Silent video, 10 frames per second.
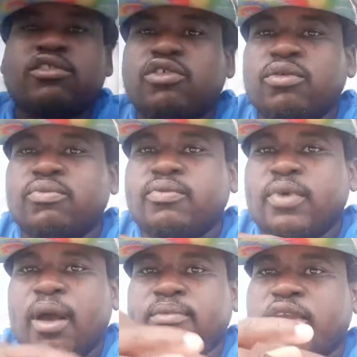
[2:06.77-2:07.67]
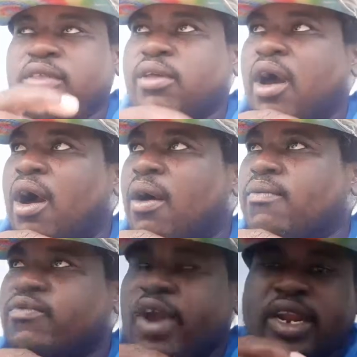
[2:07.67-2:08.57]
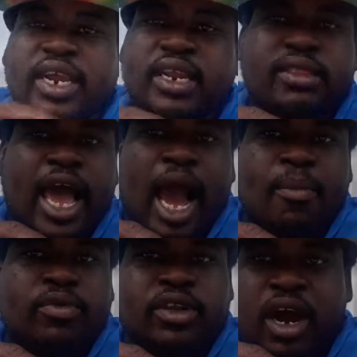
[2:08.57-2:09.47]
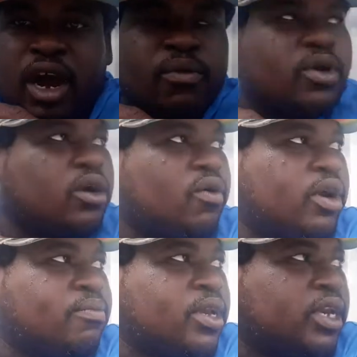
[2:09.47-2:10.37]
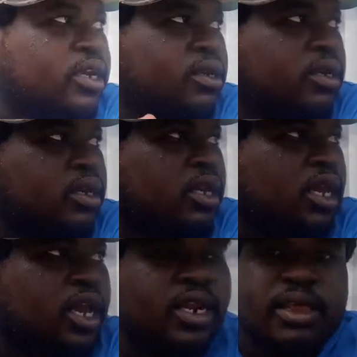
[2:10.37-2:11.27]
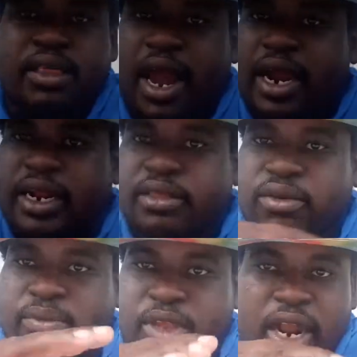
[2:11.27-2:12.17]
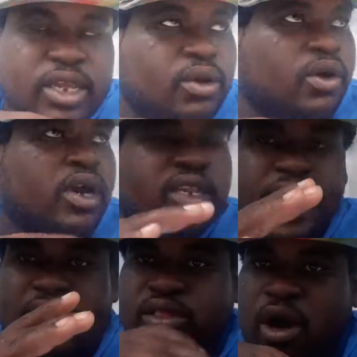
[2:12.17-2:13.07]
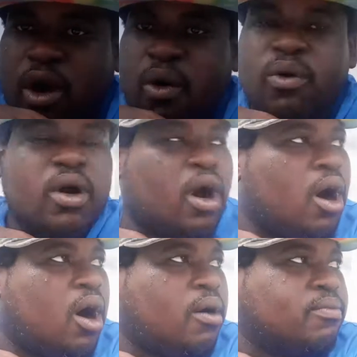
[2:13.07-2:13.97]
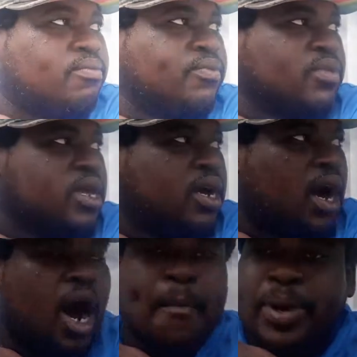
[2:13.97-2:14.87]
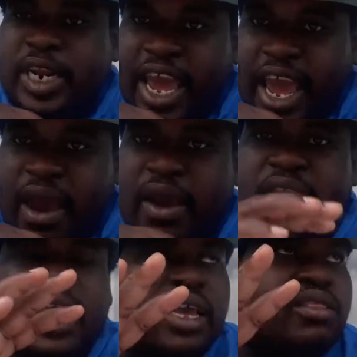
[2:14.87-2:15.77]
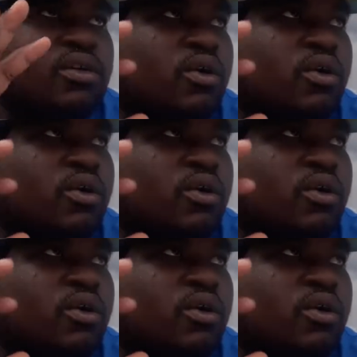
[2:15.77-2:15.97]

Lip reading: too, I'm just trying to get this album done real quick, man. And that's how it is. So I'm telling you, that song, Up in the Air, is